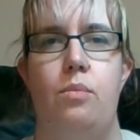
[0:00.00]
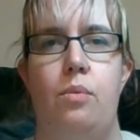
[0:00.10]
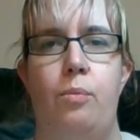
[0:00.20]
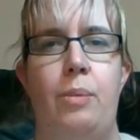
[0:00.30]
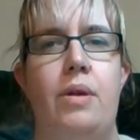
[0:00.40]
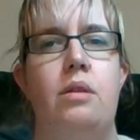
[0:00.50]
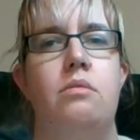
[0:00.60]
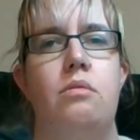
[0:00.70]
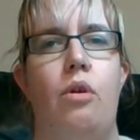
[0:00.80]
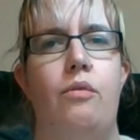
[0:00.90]
women
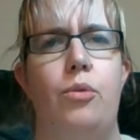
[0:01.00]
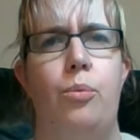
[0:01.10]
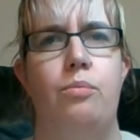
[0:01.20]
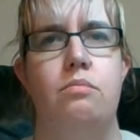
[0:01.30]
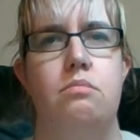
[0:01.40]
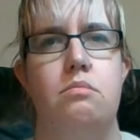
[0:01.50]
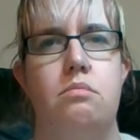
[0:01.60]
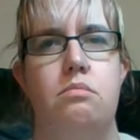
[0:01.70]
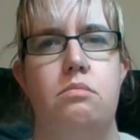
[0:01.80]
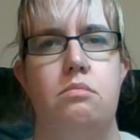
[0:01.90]
of the
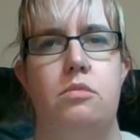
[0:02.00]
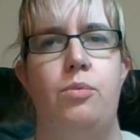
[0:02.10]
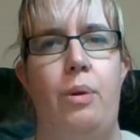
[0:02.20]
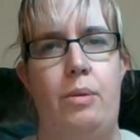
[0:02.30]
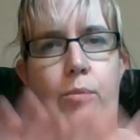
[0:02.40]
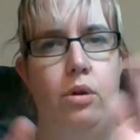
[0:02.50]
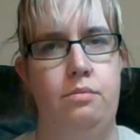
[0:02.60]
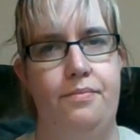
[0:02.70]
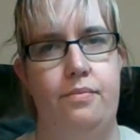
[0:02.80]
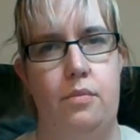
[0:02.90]
women one.
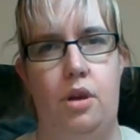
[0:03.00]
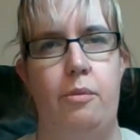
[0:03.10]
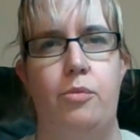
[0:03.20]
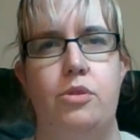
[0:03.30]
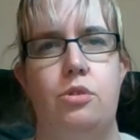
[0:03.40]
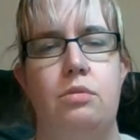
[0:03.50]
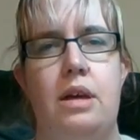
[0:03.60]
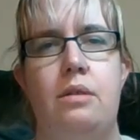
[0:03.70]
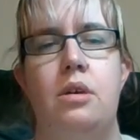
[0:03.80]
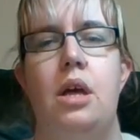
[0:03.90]
I can't remember what it's called
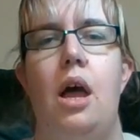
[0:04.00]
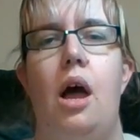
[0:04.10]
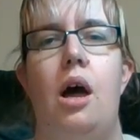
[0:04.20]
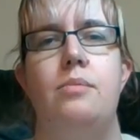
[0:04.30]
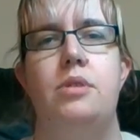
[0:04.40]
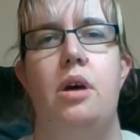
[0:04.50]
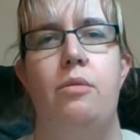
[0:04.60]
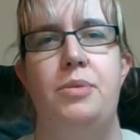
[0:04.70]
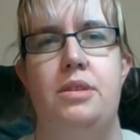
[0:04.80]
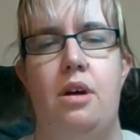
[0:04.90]
now. So I will
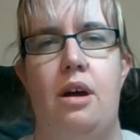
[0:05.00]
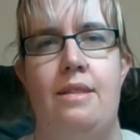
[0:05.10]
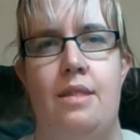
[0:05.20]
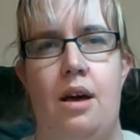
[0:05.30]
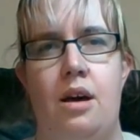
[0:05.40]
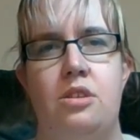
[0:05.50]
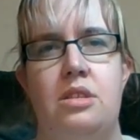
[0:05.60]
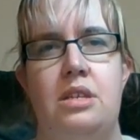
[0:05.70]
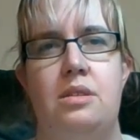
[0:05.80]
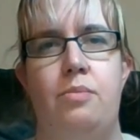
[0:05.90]
be starting that. I just
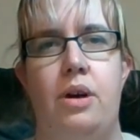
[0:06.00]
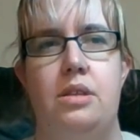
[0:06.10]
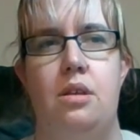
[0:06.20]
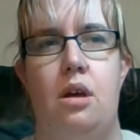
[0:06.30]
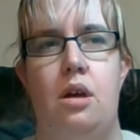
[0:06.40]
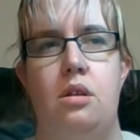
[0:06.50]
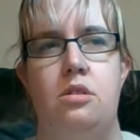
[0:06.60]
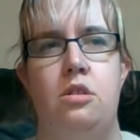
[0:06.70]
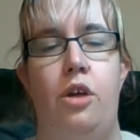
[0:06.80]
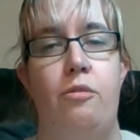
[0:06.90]
need to
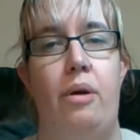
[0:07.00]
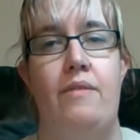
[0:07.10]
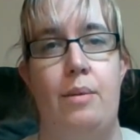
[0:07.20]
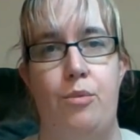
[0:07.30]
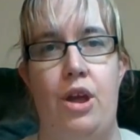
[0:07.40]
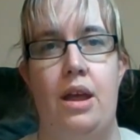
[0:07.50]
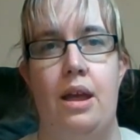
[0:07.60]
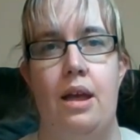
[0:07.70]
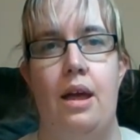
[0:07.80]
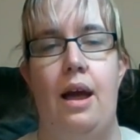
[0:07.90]
go through my fabric
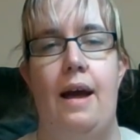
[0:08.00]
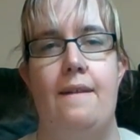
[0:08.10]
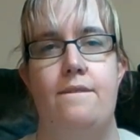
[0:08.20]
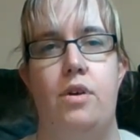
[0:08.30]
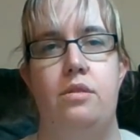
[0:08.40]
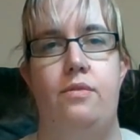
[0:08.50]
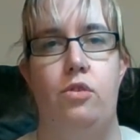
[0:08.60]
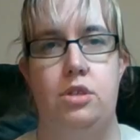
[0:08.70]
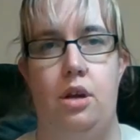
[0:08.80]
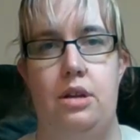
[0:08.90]
and find the
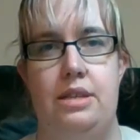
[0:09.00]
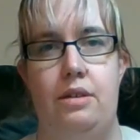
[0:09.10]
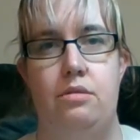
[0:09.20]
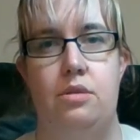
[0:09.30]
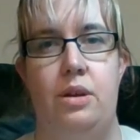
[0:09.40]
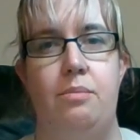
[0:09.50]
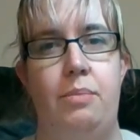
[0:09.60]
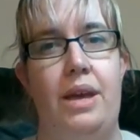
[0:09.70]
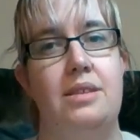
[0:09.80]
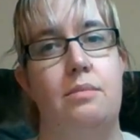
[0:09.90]
floss colours out so I can
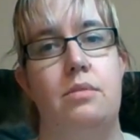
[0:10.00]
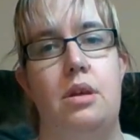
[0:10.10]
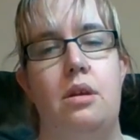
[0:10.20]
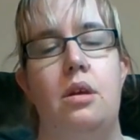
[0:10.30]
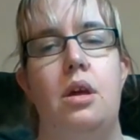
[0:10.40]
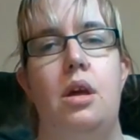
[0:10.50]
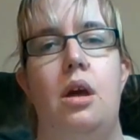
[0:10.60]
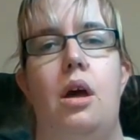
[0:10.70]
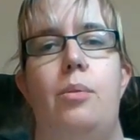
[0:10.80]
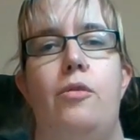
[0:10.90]
pick something.
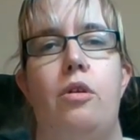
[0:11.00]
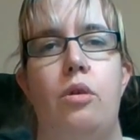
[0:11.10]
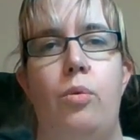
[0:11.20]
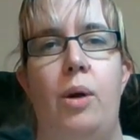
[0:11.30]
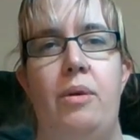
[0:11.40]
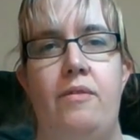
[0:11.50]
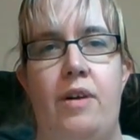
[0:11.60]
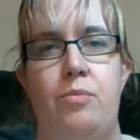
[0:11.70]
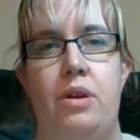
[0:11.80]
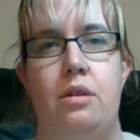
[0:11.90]
I've got quite a bit of
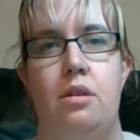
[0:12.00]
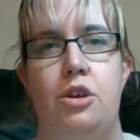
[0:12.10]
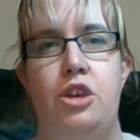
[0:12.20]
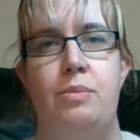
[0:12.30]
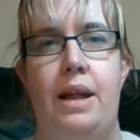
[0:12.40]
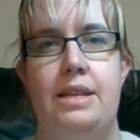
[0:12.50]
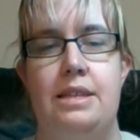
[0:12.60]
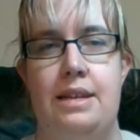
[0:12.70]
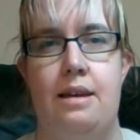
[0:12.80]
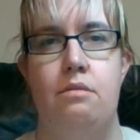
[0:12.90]
fabric accumulating
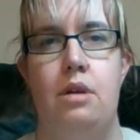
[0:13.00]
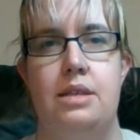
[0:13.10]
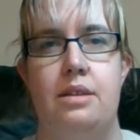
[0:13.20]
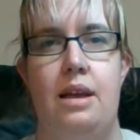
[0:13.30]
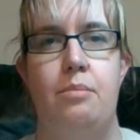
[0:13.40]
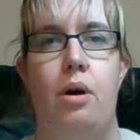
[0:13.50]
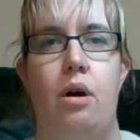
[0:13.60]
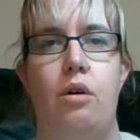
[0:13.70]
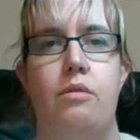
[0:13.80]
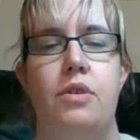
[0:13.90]
now, as I am
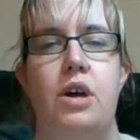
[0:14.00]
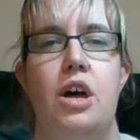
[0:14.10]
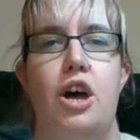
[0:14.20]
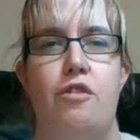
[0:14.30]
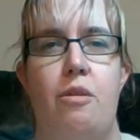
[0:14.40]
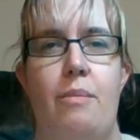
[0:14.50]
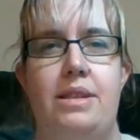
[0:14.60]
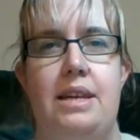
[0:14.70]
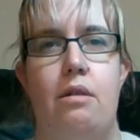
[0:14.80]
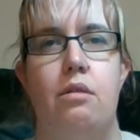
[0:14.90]
part of
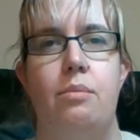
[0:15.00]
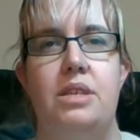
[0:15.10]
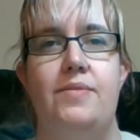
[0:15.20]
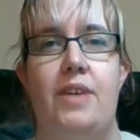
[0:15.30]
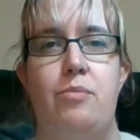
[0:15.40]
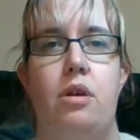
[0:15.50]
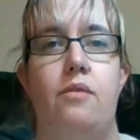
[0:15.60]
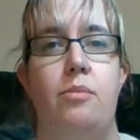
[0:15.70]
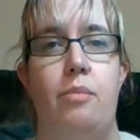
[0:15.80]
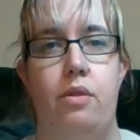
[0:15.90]
Chromatic Alchemy's Fabric of
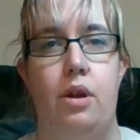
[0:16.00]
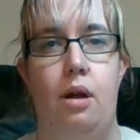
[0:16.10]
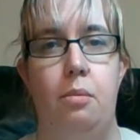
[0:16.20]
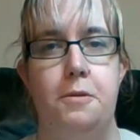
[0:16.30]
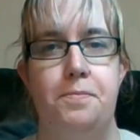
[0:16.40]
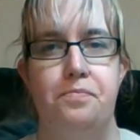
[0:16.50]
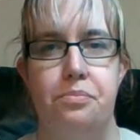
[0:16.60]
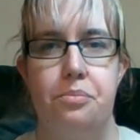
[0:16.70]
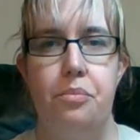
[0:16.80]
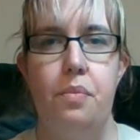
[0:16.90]
the Month Club,
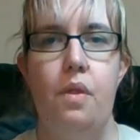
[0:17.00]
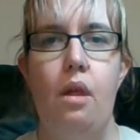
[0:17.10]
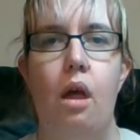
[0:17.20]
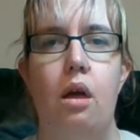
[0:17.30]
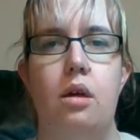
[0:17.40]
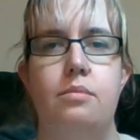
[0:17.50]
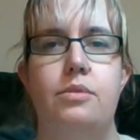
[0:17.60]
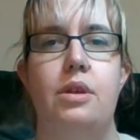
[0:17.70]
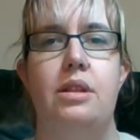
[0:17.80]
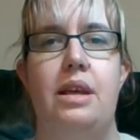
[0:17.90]
and
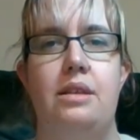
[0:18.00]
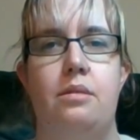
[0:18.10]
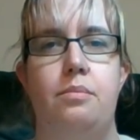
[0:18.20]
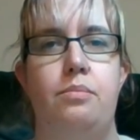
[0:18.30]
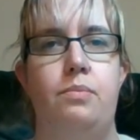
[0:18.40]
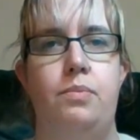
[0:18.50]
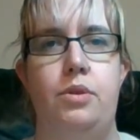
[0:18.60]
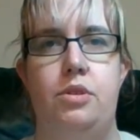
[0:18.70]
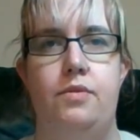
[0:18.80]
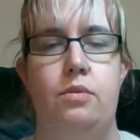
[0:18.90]
they are
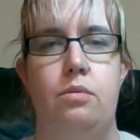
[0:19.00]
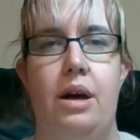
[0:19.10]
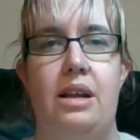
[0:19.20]
beautiful. And I